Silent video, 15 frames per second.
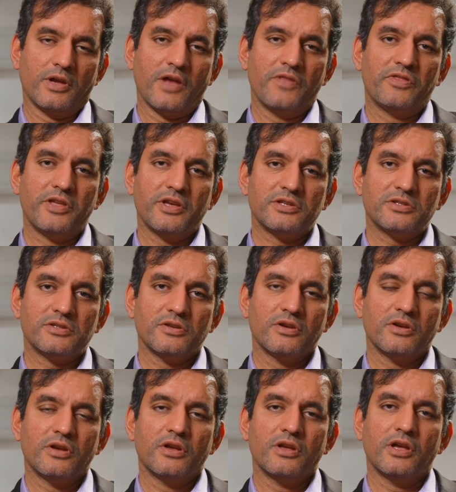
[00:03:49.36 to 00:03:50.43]
And this,
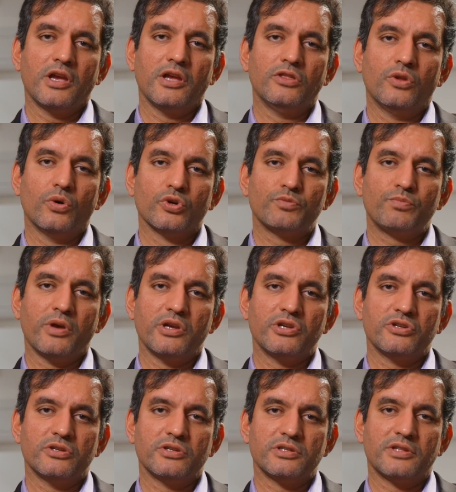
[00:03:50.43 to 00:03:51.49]
in those
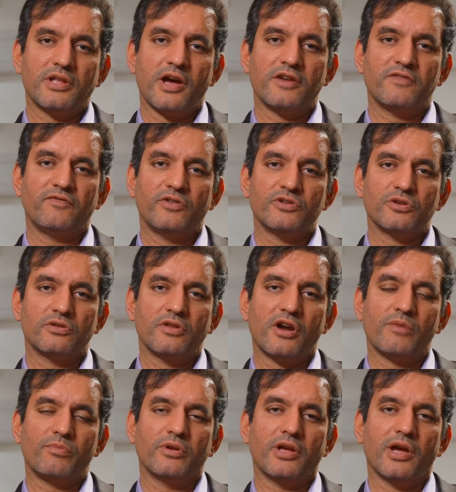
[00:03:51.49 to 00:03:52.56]
patients that
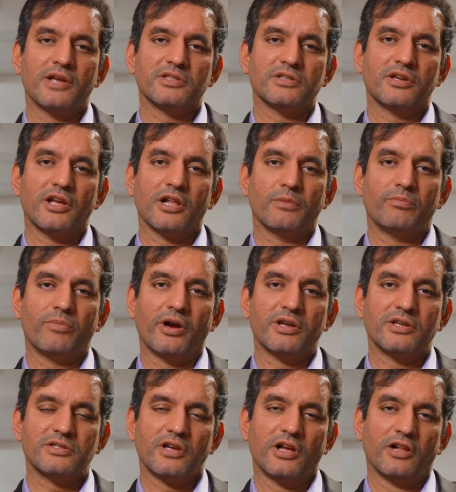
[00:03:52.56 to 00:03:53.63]
physiotherapy hasn't helped by
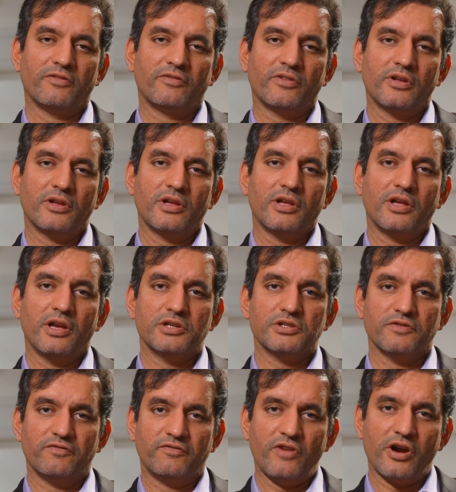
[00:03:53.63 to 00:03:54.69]
itself, is
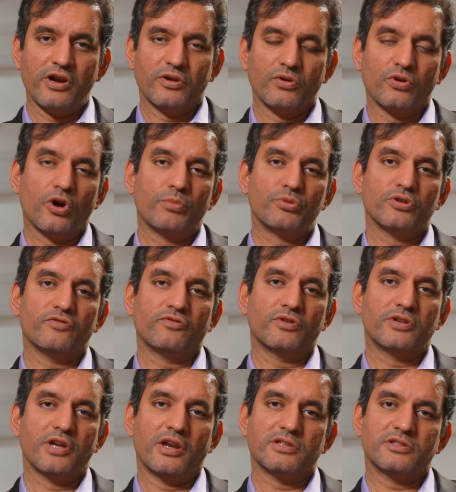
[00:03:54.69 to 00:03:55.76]
a very good option for
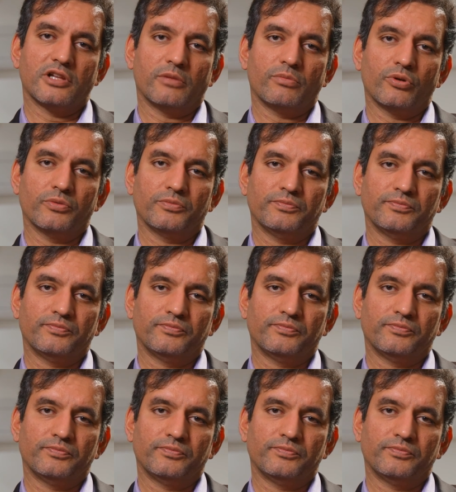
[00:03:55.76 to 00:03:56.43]
tennis elbow.